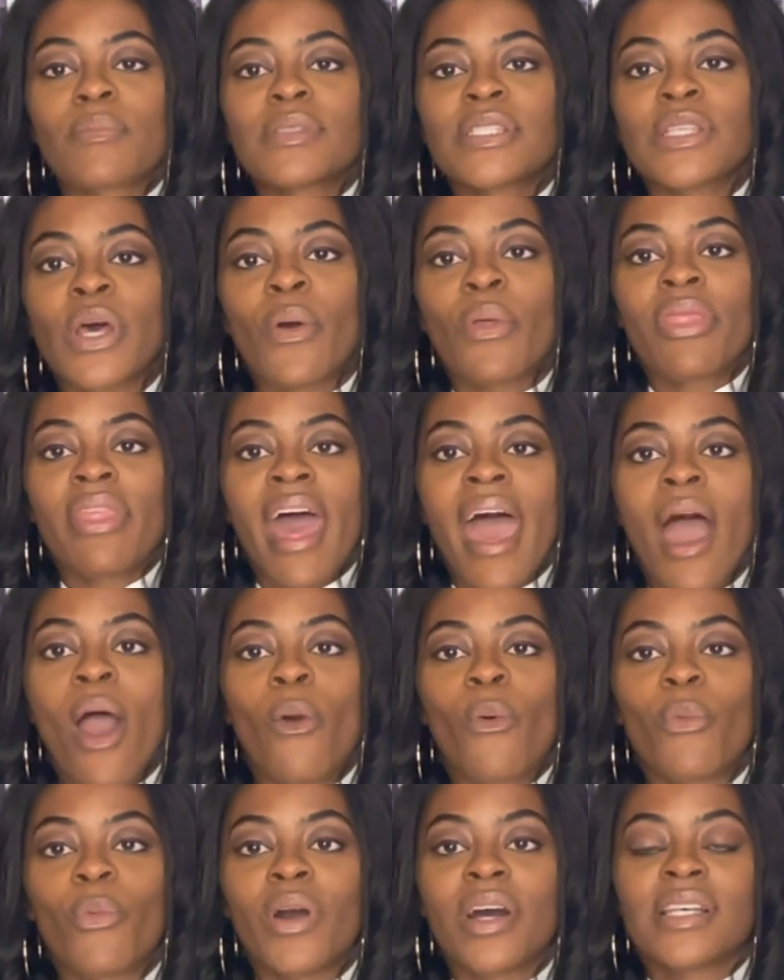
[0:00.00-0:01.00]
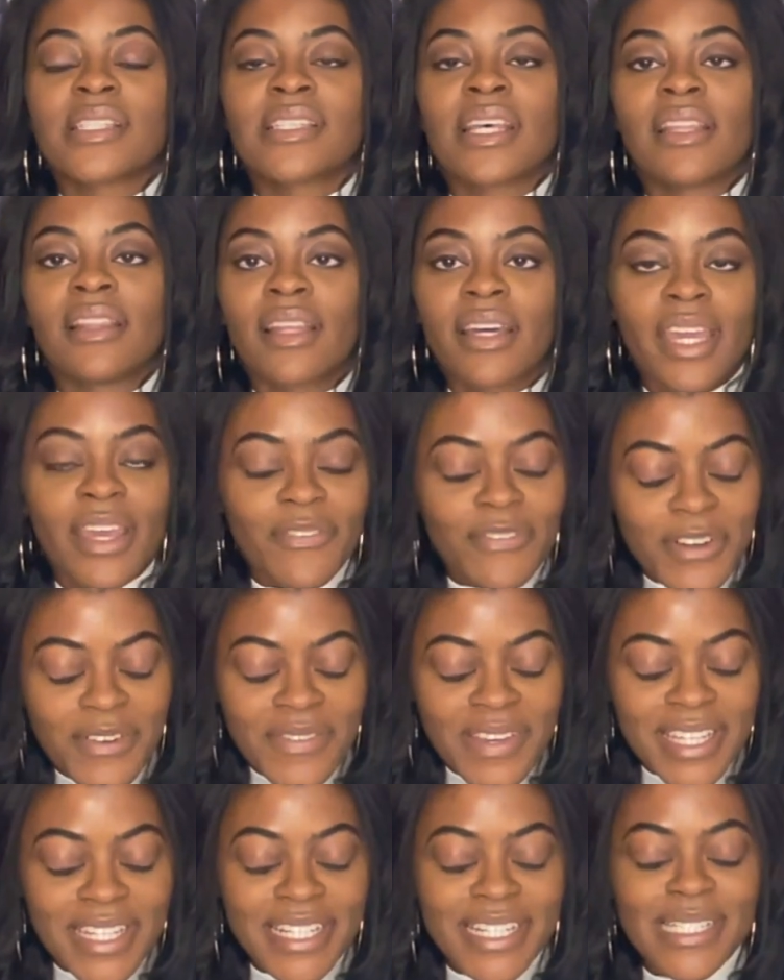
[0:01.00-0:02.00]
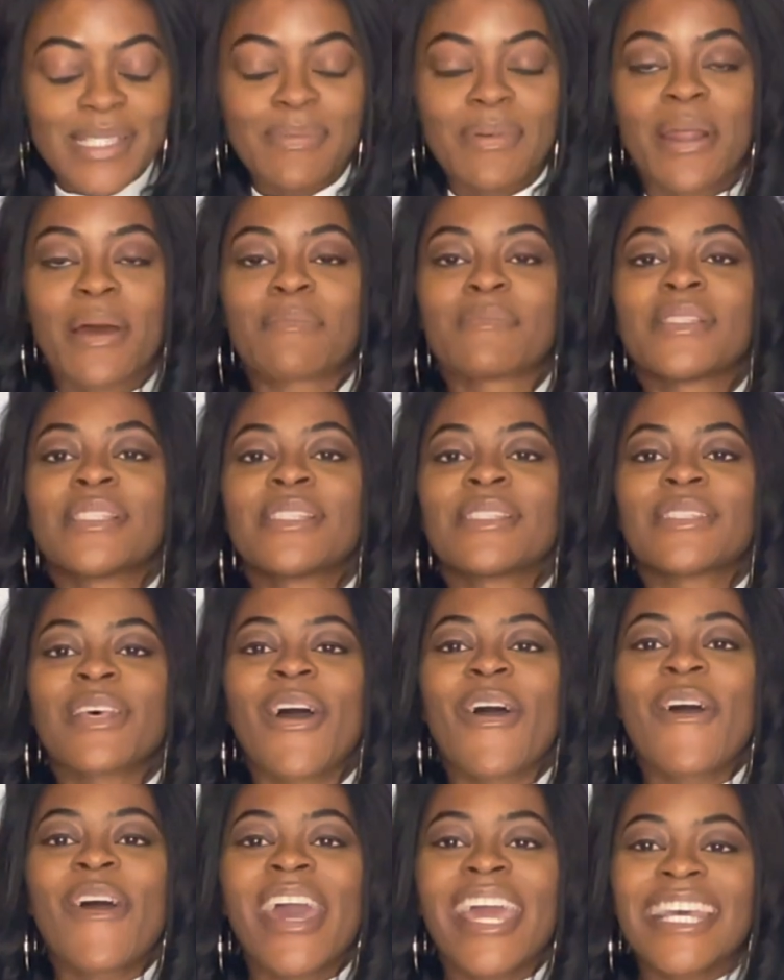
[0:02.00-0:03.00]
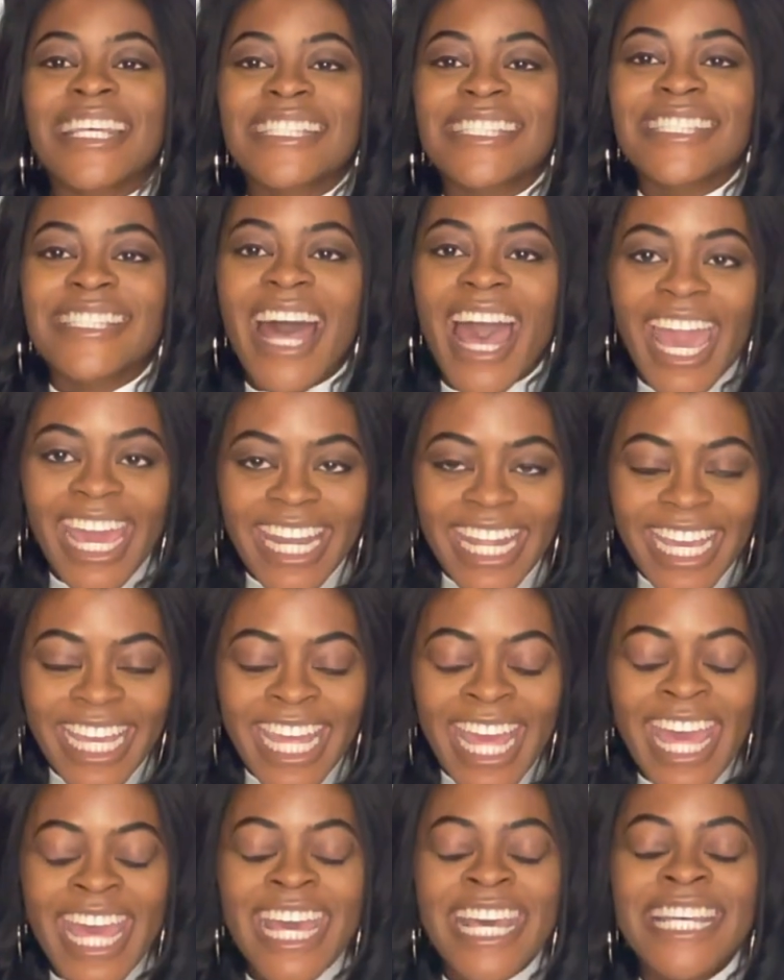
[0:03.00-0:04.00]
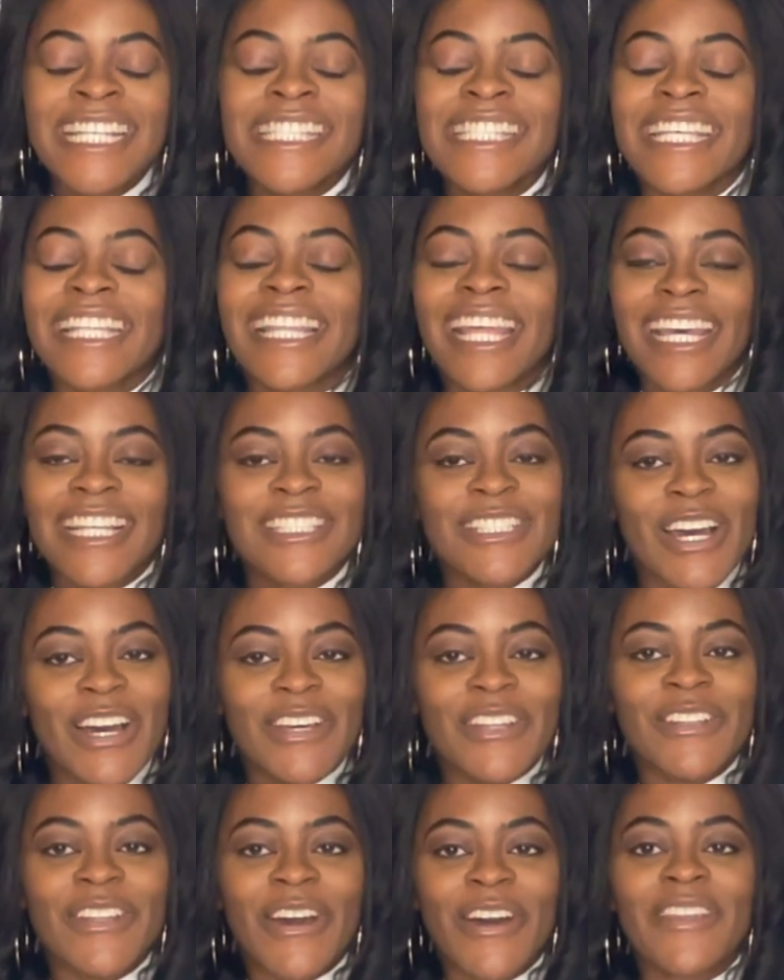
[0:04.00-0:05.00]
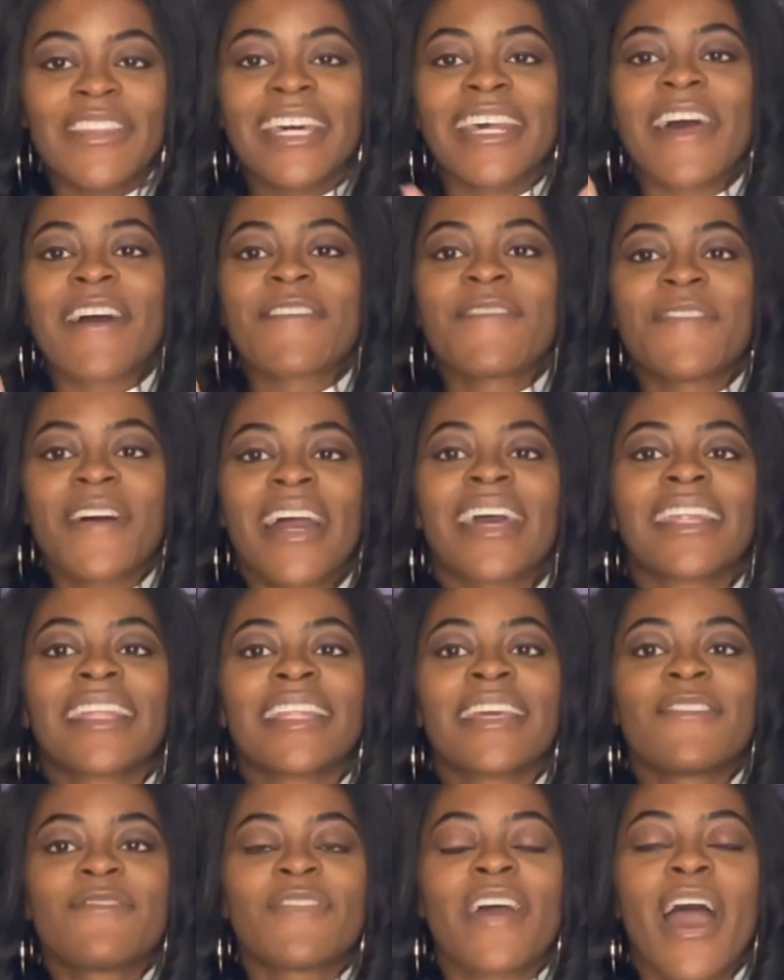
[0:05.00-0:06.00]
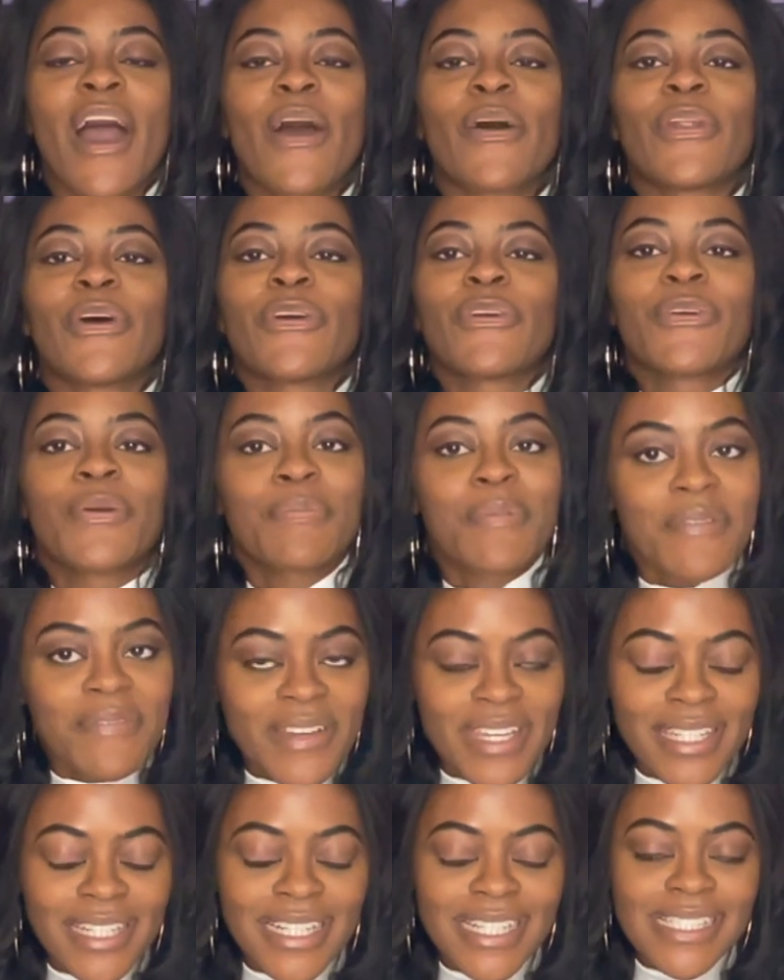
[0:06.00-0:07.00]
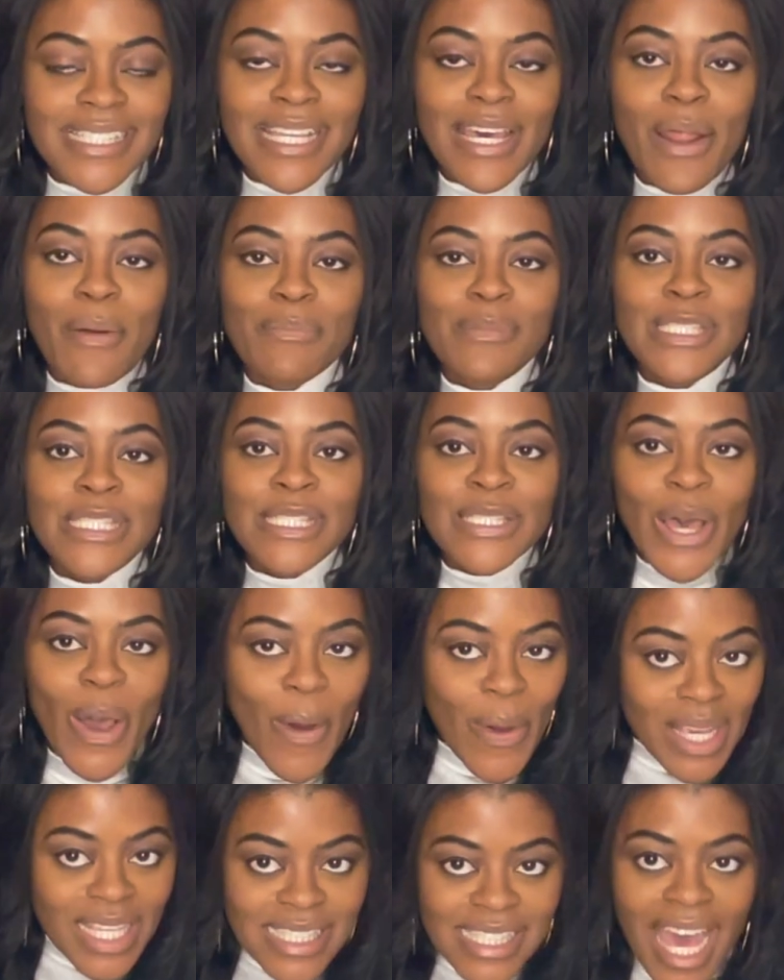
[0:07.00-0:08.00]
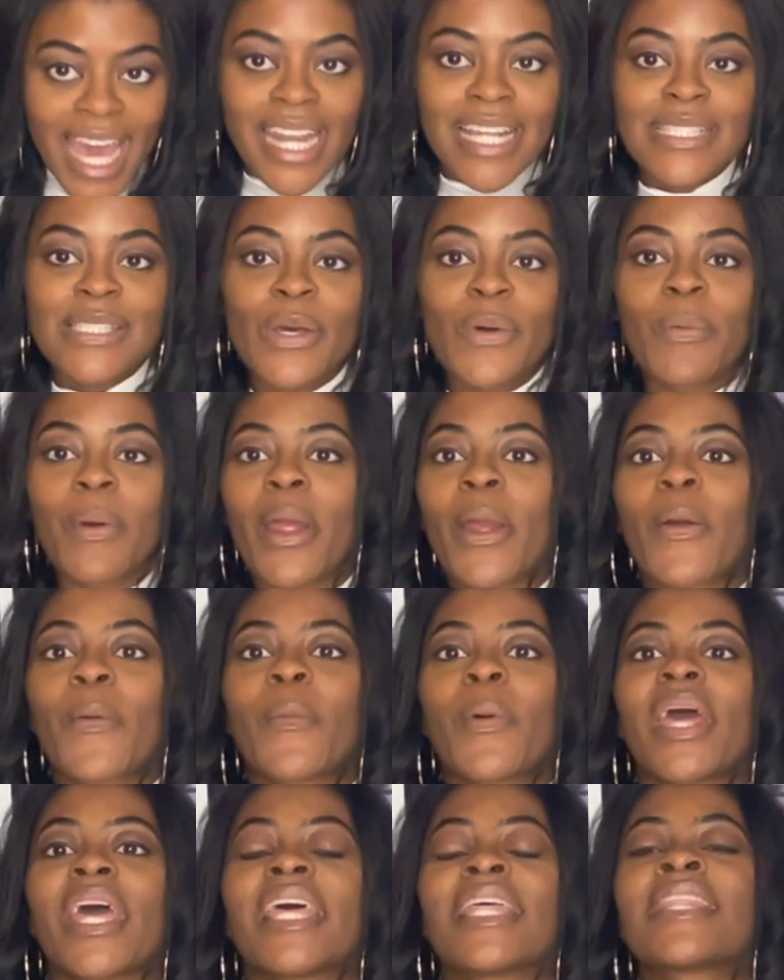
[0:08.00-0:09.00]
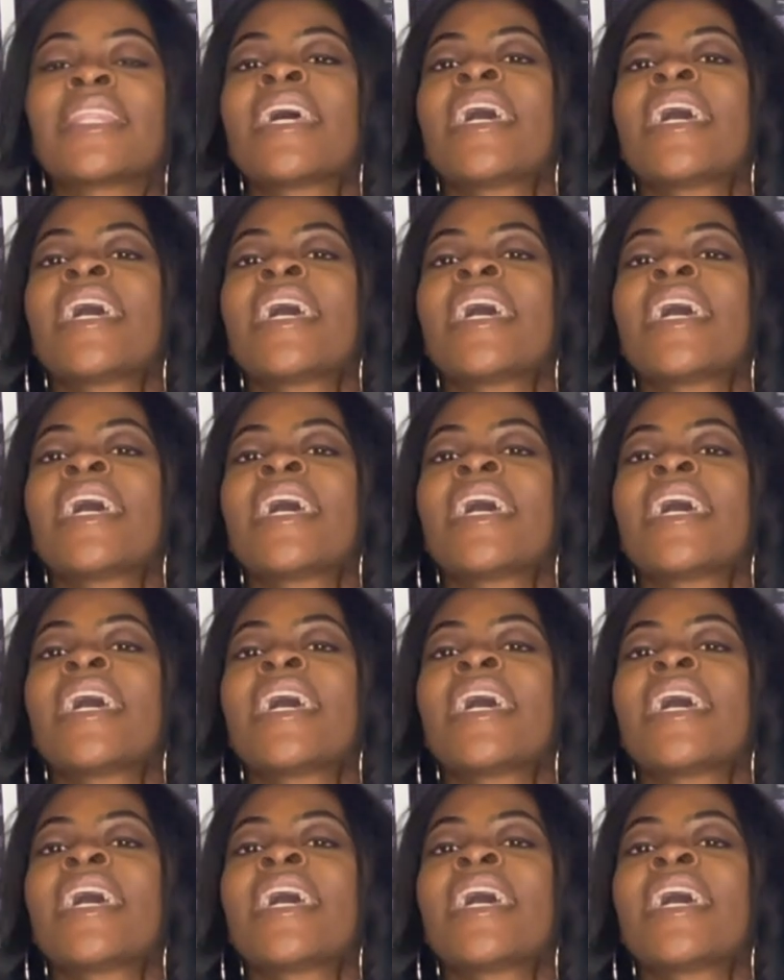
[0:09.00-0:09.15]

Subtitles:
So that was looking for vendors, but I'm so excited to let y'all know that I finally found a group of vendors that I'm so excited to work with.